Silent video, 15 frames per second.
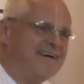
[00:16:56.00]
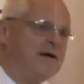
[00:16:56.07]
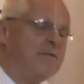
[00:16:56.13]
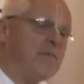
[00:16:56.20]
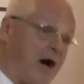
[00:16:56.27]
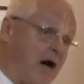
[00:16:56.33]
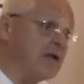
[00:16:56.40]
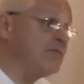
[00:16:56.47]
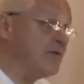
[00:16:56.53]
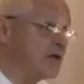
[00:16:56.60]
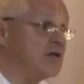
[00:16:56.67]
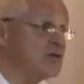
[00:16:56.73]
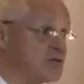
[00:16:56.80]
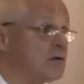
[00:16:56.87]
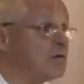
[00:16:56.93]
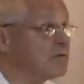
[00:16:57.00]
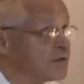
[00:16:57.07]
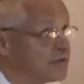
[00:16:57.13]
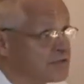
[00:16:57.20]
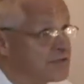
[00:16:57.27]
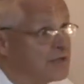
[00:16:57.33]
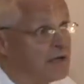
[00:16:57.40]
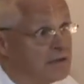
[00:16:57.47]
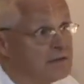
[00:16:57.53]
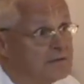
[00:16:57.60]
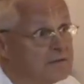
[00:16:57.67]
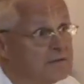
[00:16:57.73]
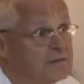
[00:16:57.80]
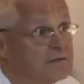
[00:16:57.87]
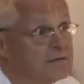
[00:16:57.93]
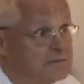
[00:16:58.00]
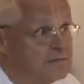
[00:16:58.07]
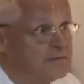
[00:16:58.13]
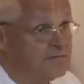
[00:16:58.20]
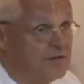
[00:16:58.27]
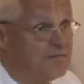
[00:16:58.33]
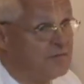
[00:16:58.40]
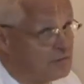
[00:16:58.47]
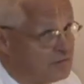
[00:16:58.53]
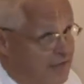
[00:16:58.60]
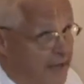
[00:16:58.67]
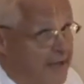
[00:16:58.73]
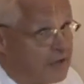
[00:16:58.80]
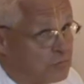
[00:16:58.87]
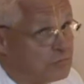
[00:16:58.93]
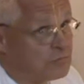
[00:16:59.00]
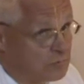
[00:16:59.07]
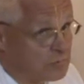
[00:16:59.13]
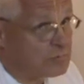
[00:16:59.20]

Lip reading: But we can show Krishna. We would like to